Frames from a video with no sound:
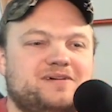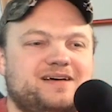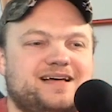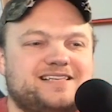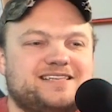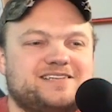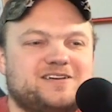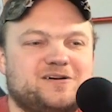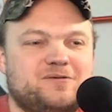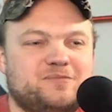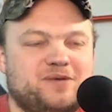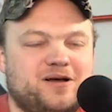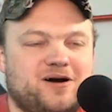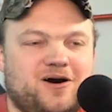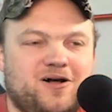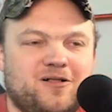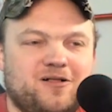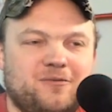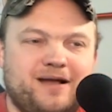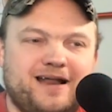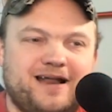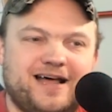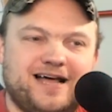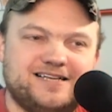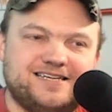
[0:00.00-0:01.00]
it's gonna be all
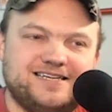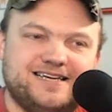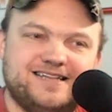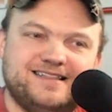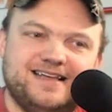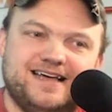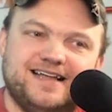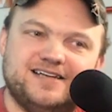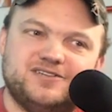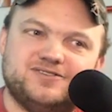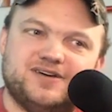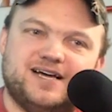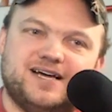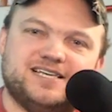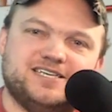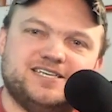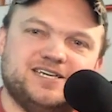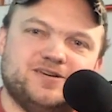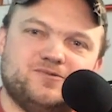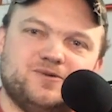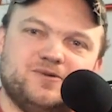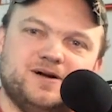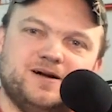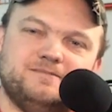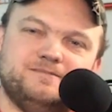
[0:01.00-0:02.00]
about how to get the
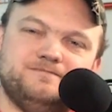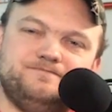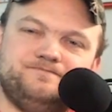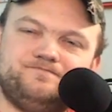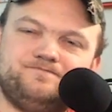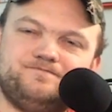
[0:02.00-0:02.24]
Hydraxian rep.